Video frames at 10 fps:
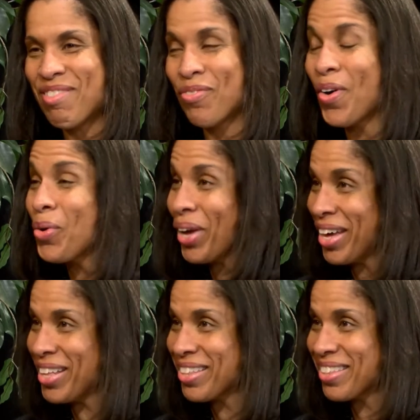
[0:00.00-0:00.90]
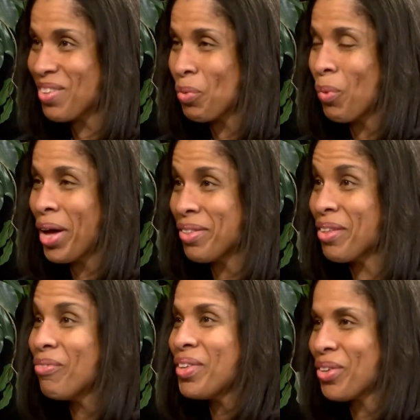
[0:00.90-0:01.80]
focus was
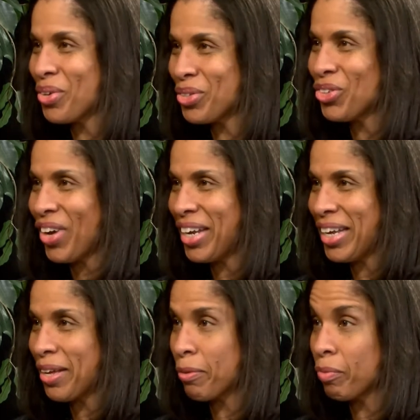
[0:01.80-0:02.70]
the physical training.